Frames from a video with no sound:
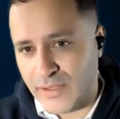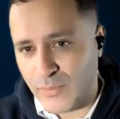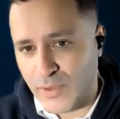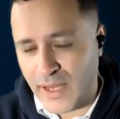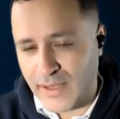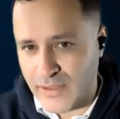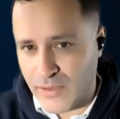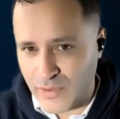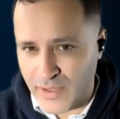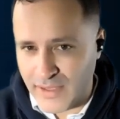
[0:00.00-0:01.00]
is more likely to
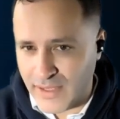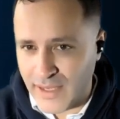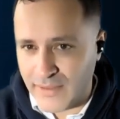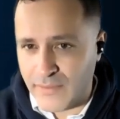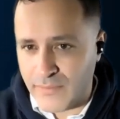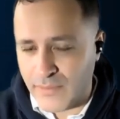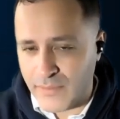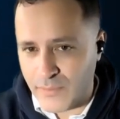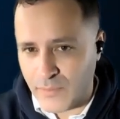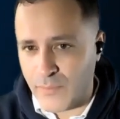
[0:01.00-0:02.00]
donate again.
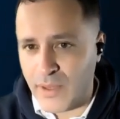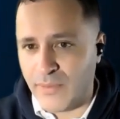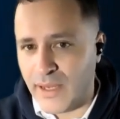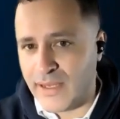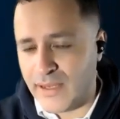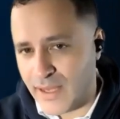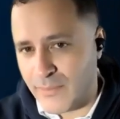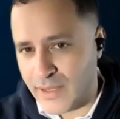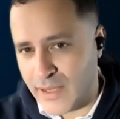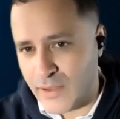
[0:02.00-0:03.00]
When running a
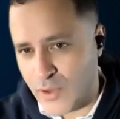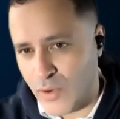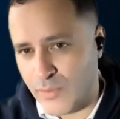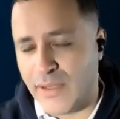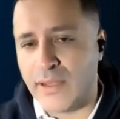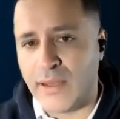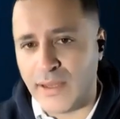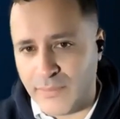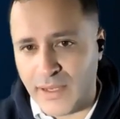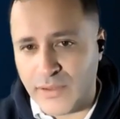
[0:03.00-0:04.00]
campaign, always
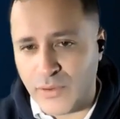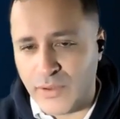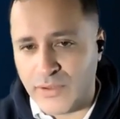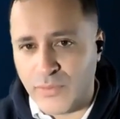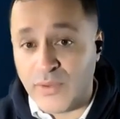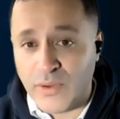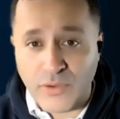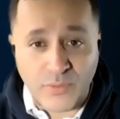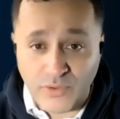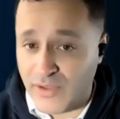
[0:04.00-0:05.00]
target past donors for
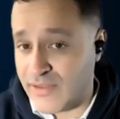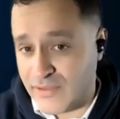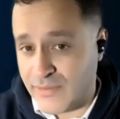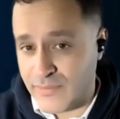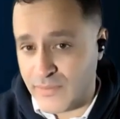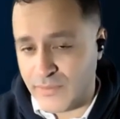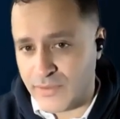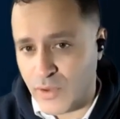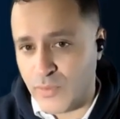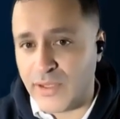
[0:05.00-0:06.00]
contributions.
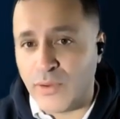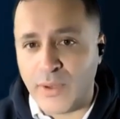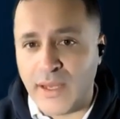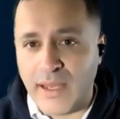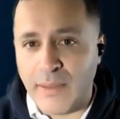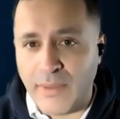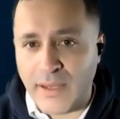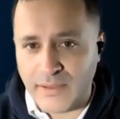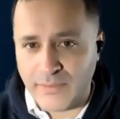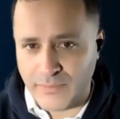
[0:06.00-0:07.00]
So when you run a
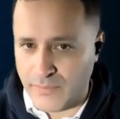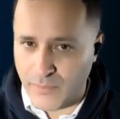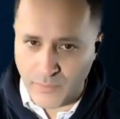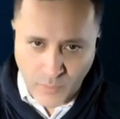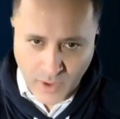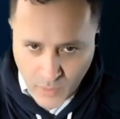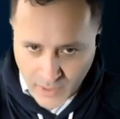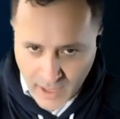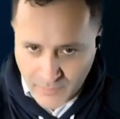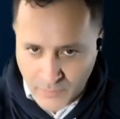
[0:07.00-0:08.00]
campaign, we always
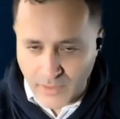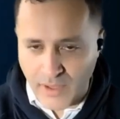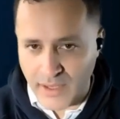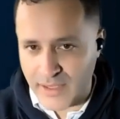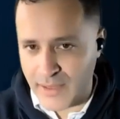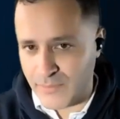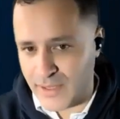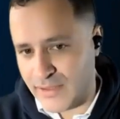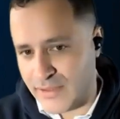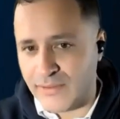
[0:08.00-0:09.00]
have to be running
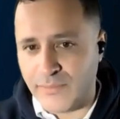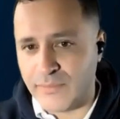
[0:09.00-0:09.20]
campaigns.